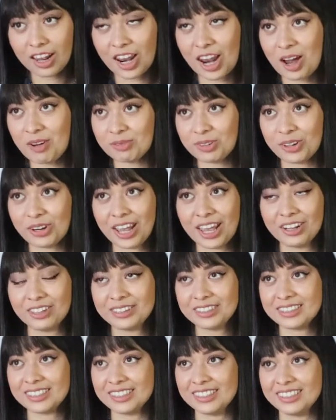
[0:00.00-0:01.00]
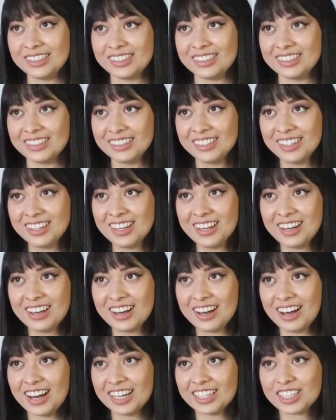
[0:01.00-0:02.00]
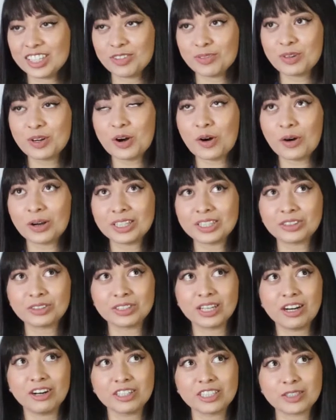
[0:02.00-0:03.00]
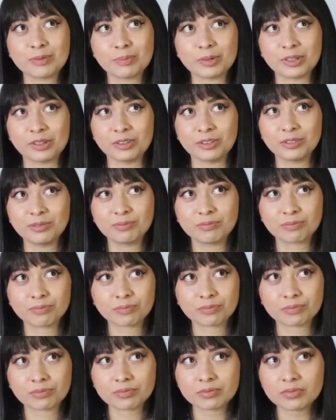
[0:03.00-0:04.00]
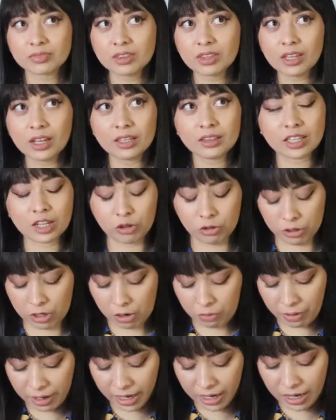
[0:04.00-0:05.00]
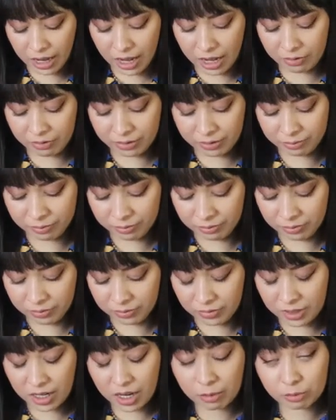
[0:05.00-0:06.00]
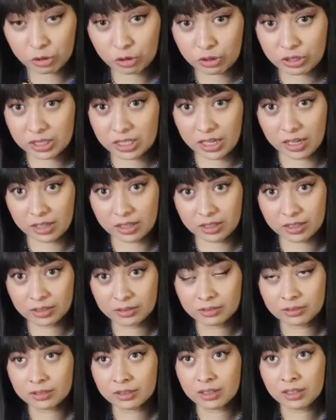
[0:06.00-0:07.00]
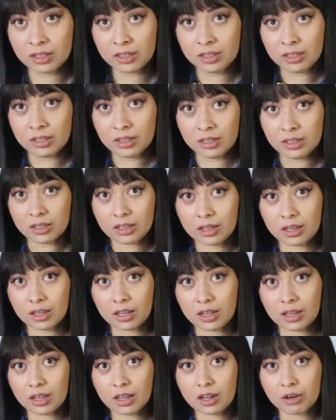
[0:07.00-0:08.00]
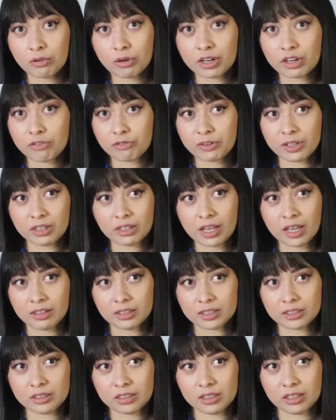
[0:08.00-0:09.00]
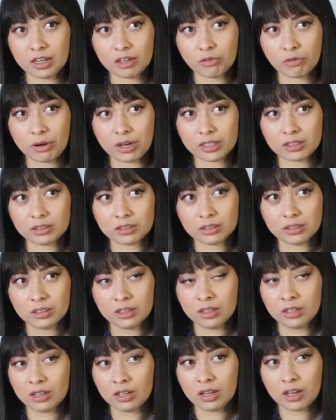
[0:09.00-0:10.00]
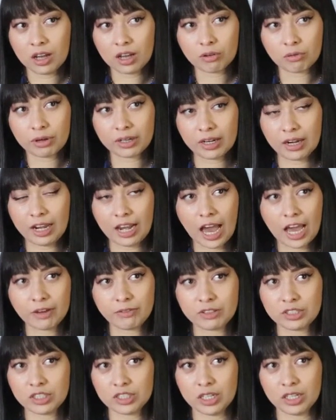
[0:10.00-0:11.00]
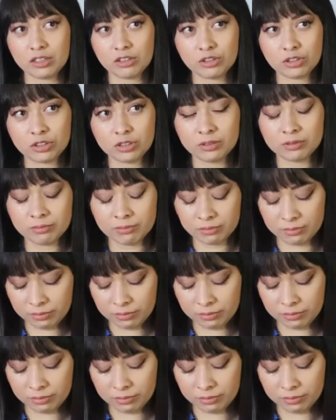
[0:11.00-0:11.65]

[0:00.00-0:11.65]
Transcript: I'm not healthy. I keep going to the hospital, and they don't know what I have, and I'm just sick. And I want to feel healthy. I want a life change.